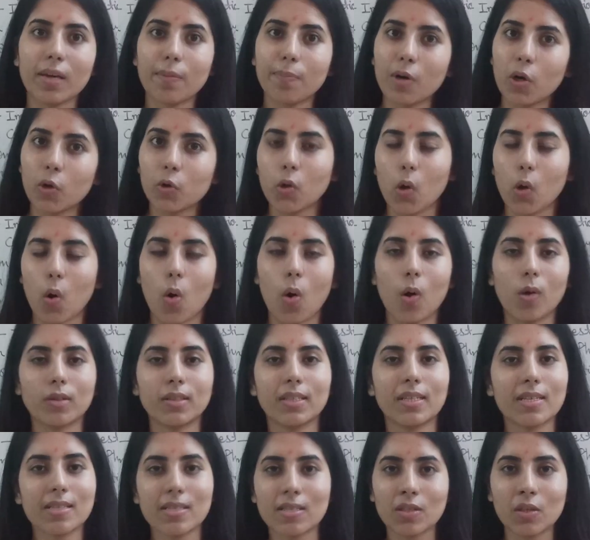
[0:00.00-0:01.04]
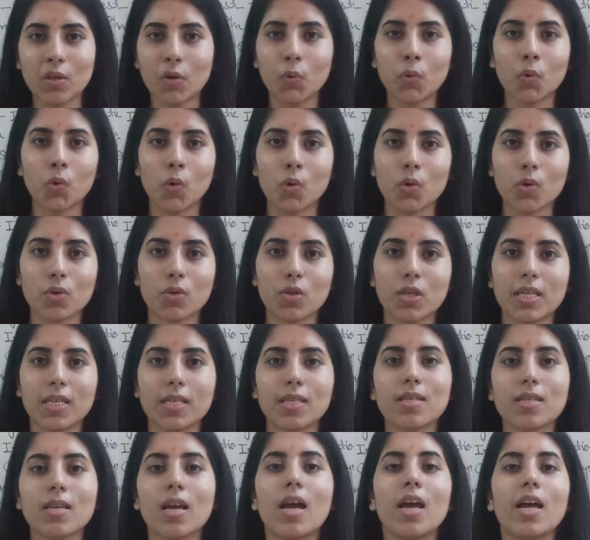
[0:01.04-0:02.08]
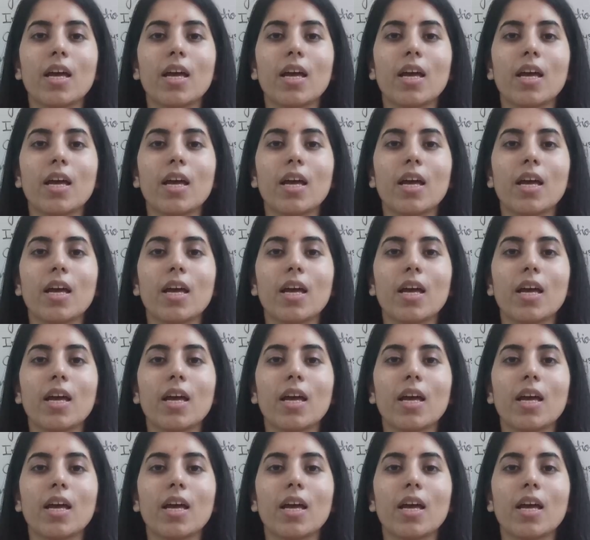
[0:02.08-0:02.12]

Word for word: about all these new courses,